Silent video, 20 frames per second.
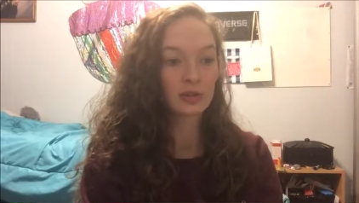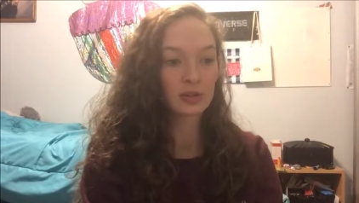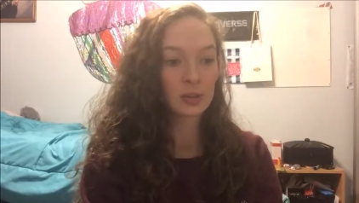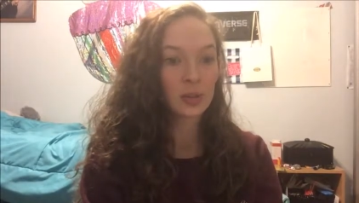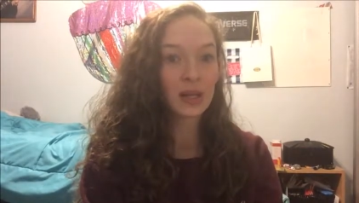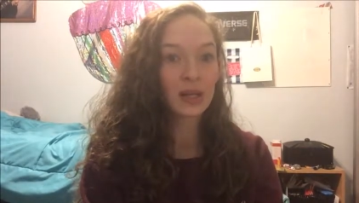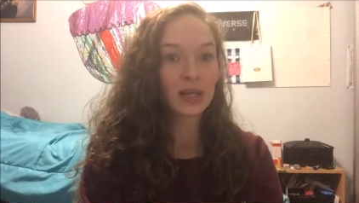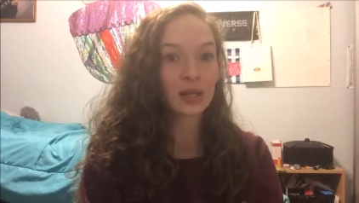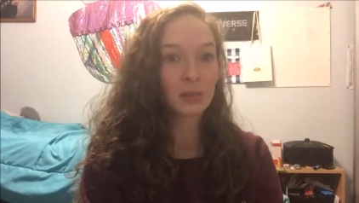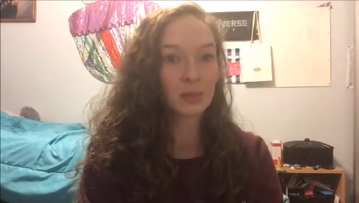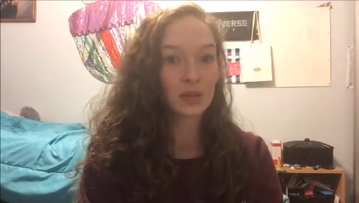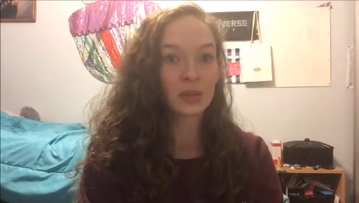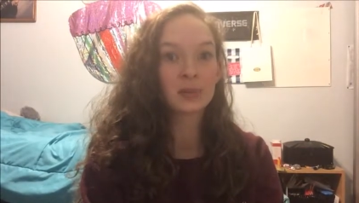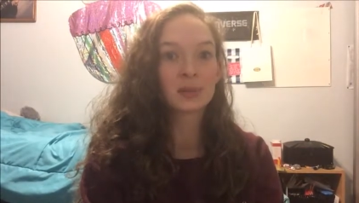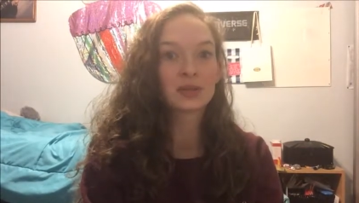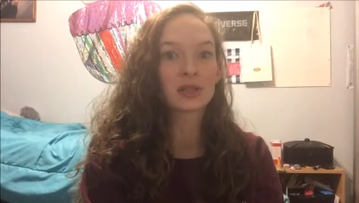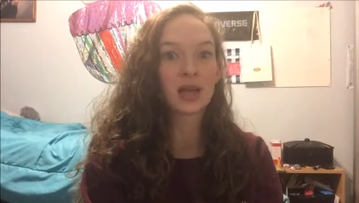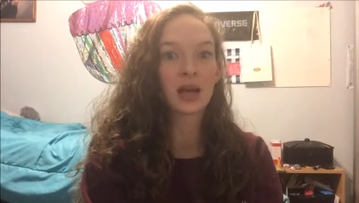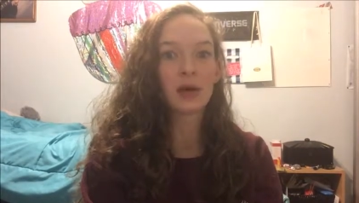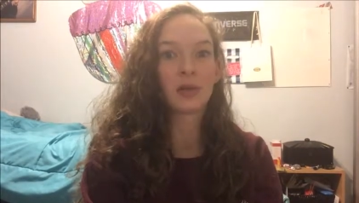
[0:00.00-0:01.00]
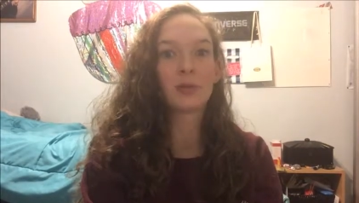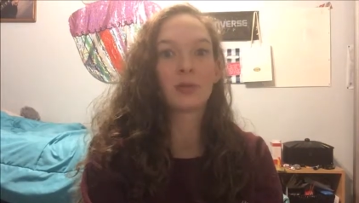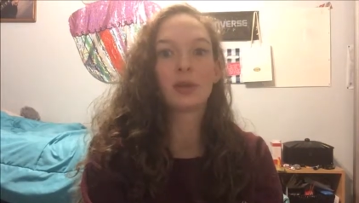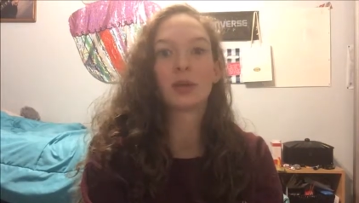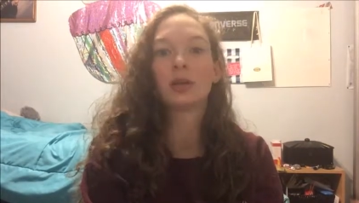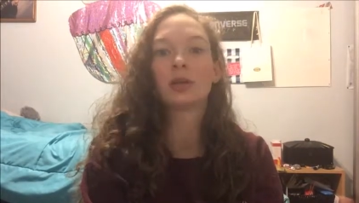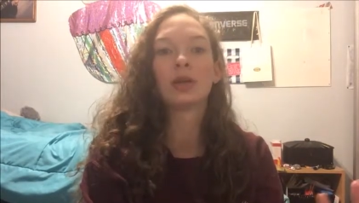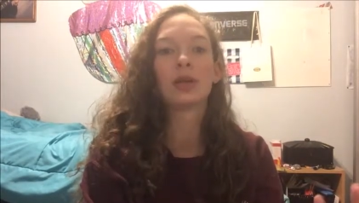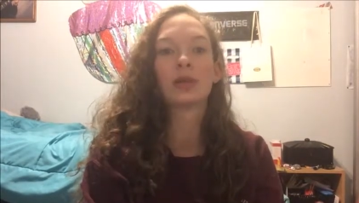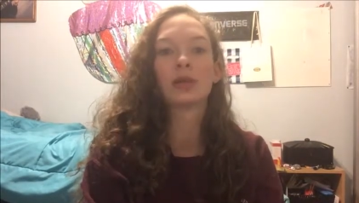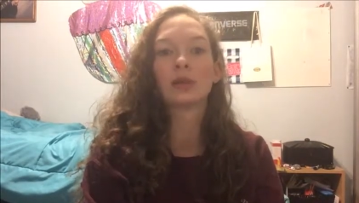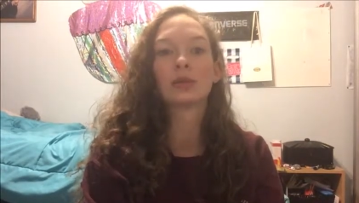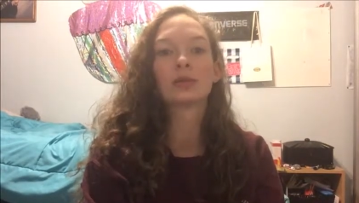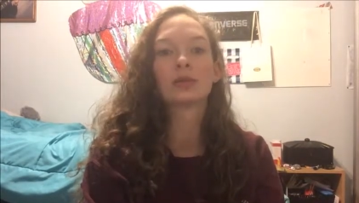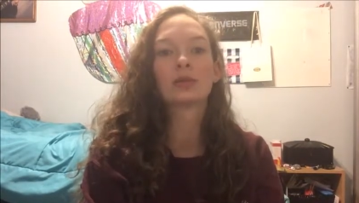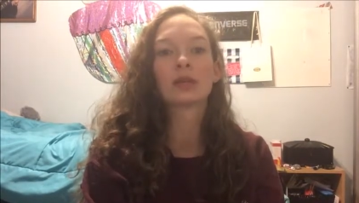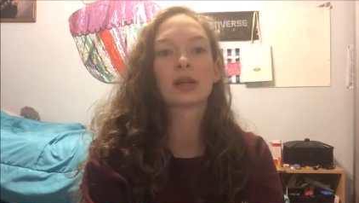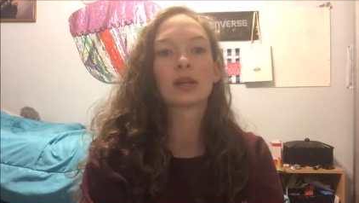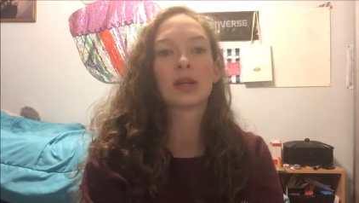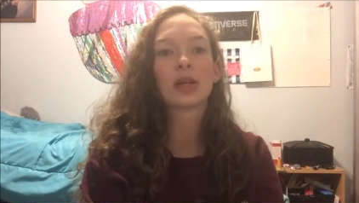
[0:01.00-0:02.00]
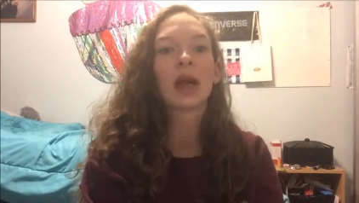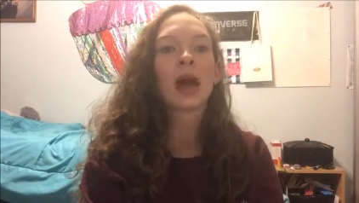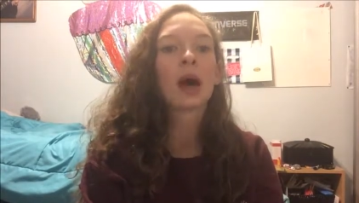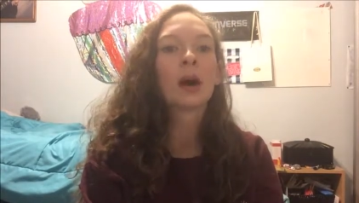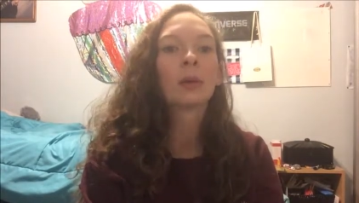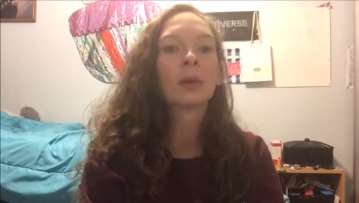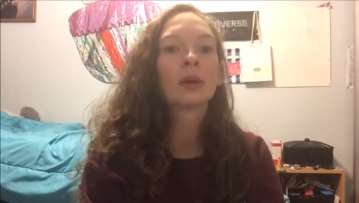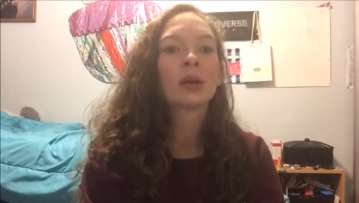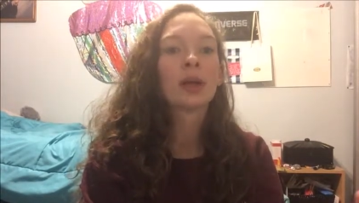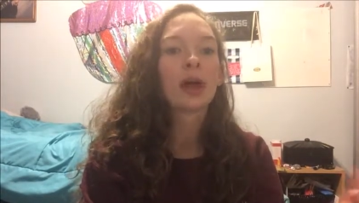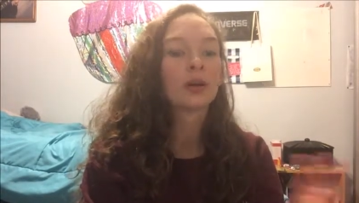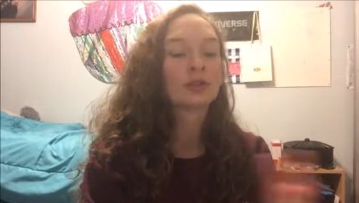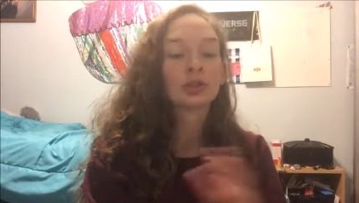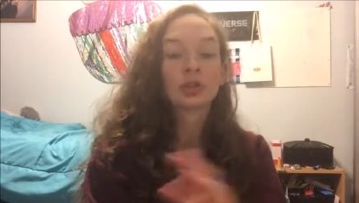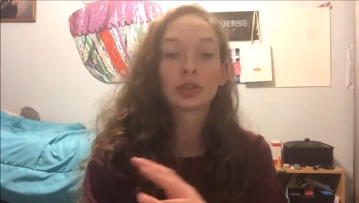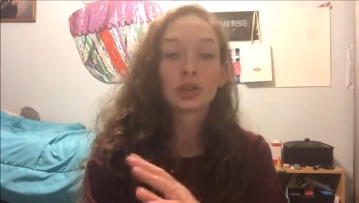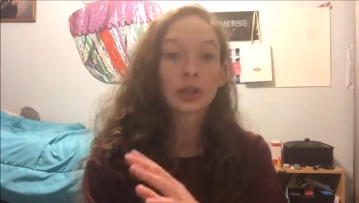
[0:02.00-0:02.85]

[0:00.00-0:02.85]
It was making a beep sound, but nothing was like happening. I was